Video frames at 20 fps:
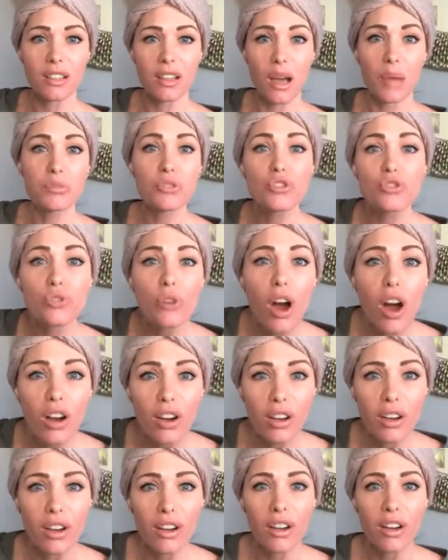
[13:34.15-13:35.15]
I'm
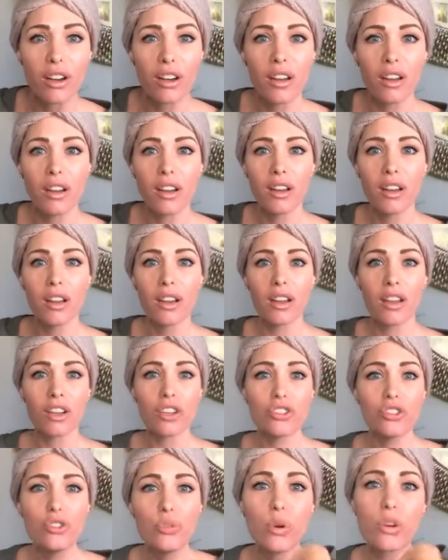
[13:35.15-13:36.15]
stronger
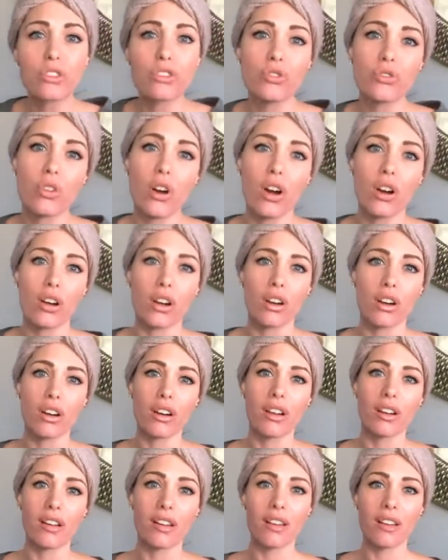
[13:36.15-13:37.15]
because you are stronger.
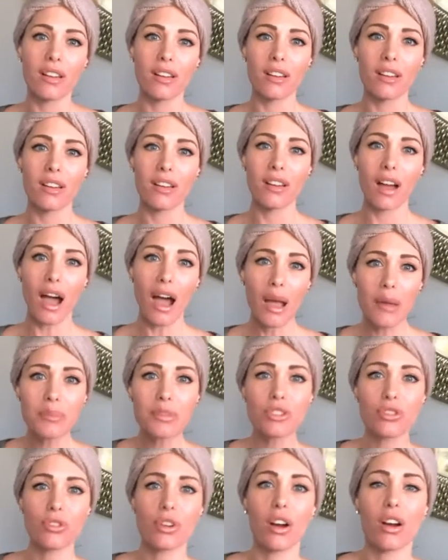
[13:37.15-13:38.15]
I'm
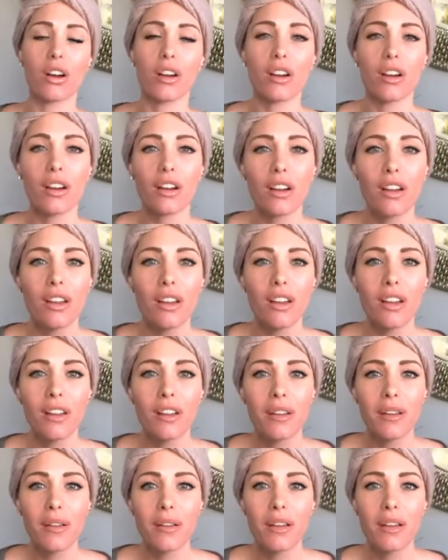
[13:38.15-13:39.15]
stronger.
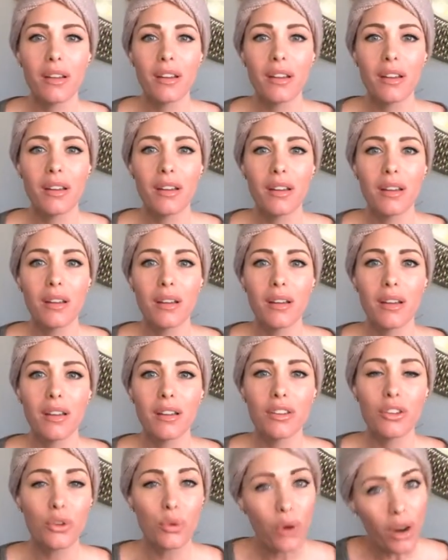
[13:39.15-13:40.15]

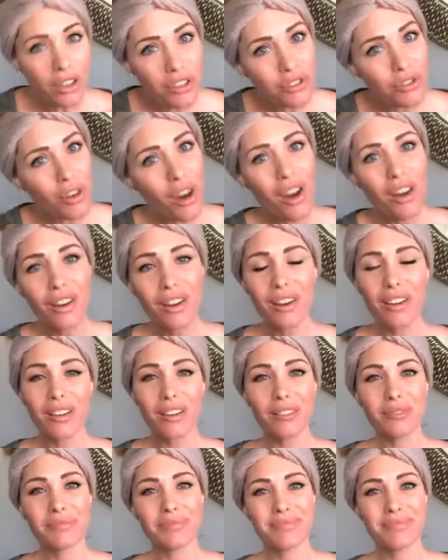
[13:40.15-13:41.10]
You are stronger.